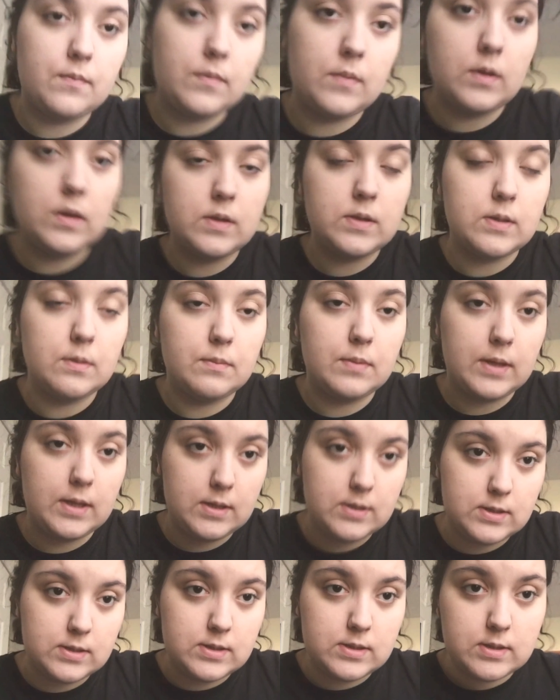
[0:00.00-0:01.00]
have some
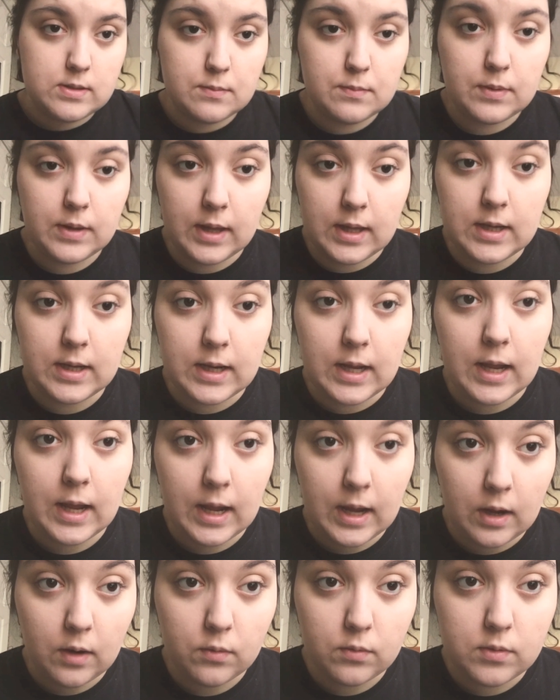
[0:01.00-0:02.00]
places to blend it
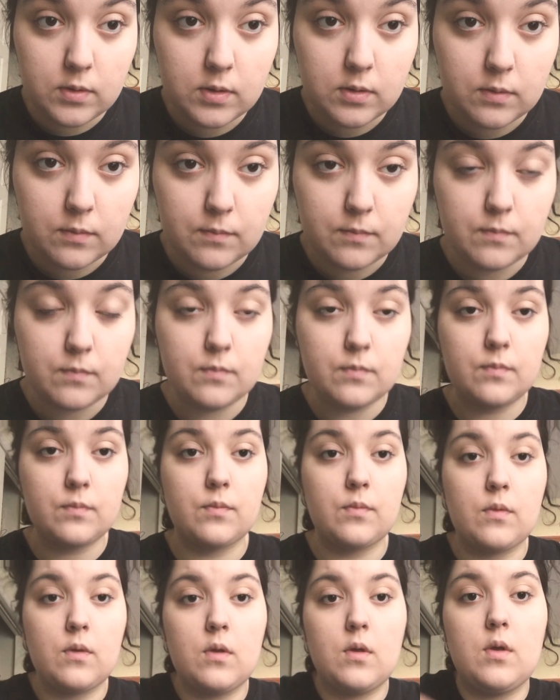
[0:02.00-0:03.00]
out.
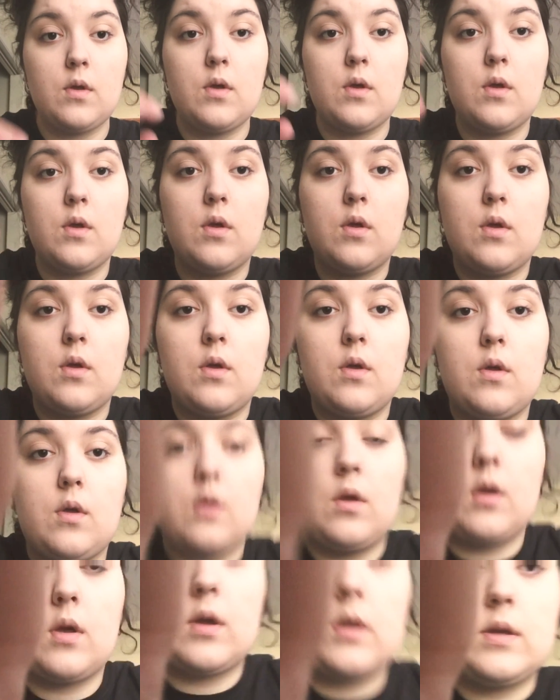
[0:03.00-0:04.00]

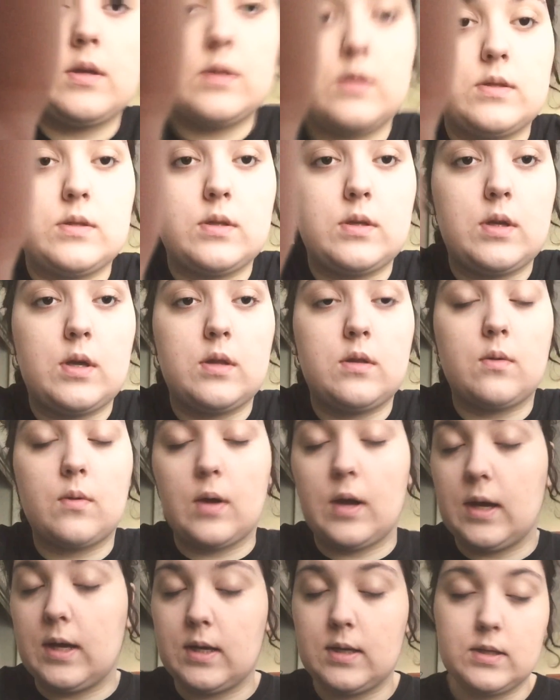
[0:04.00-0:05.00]
Because
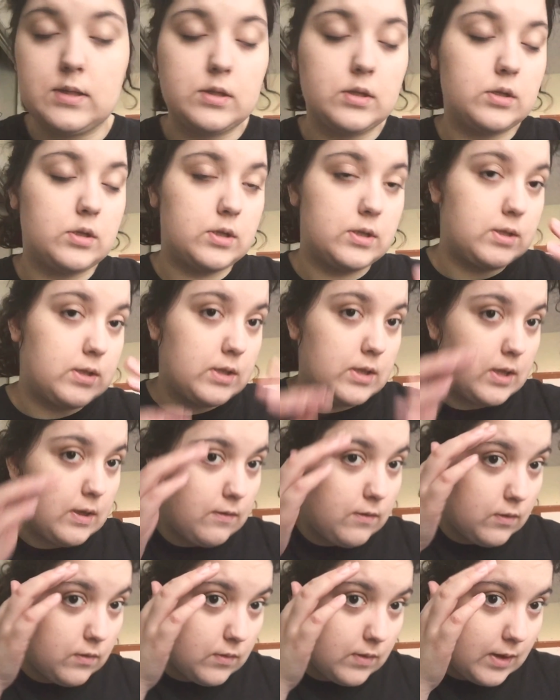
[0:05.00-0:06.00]
otherwise, you'll just,
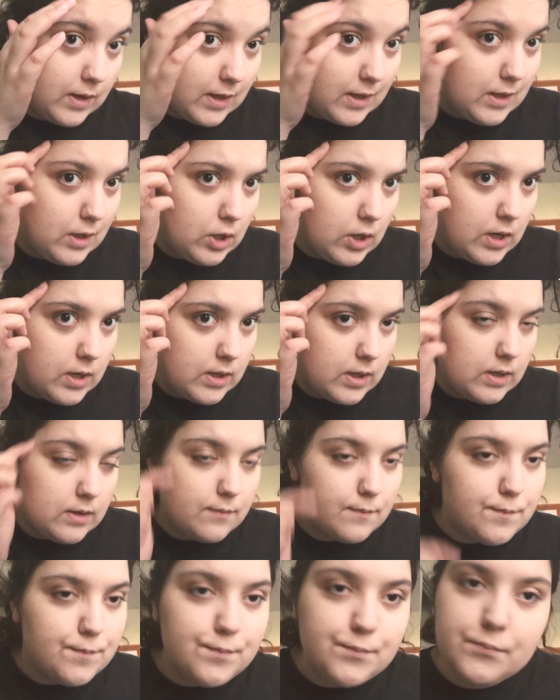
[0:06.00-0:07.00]
if you do it like in your
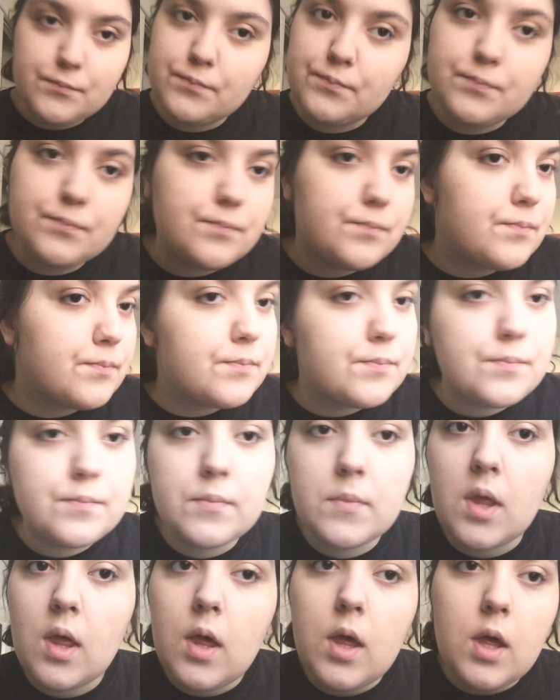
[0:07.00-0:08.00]
hairline,
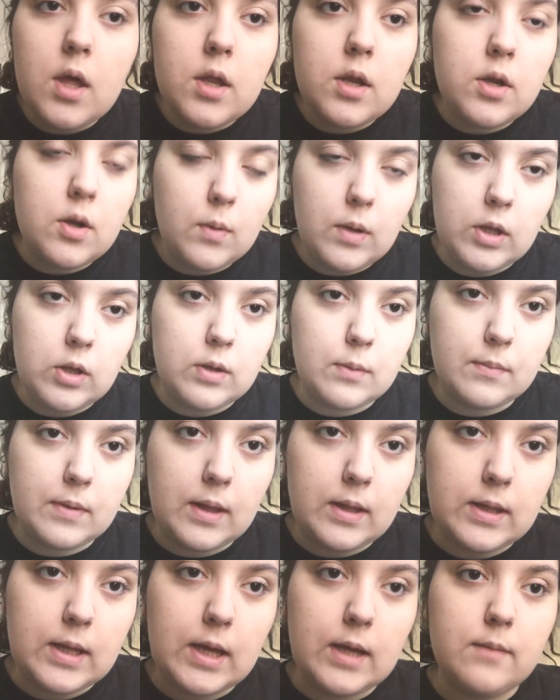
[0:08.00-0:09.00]
no way you can
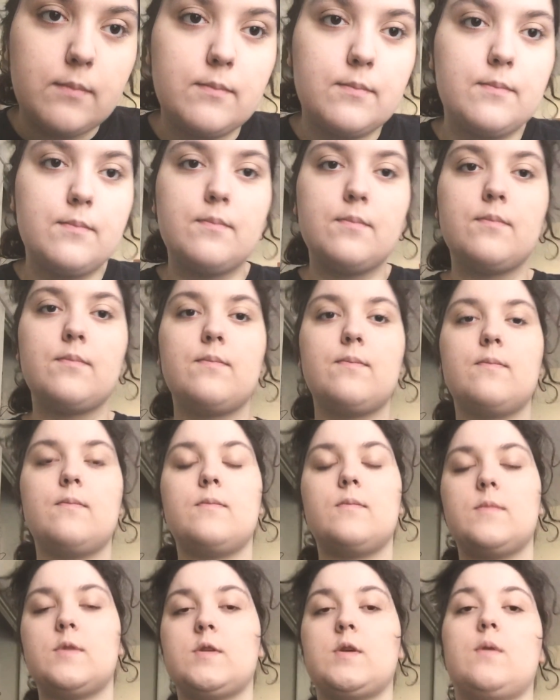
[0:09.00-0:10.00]
blend that.
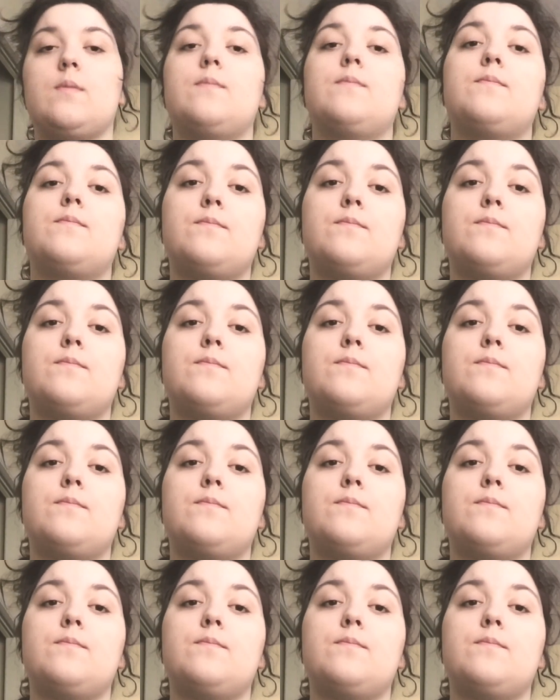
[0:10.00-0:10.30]
So,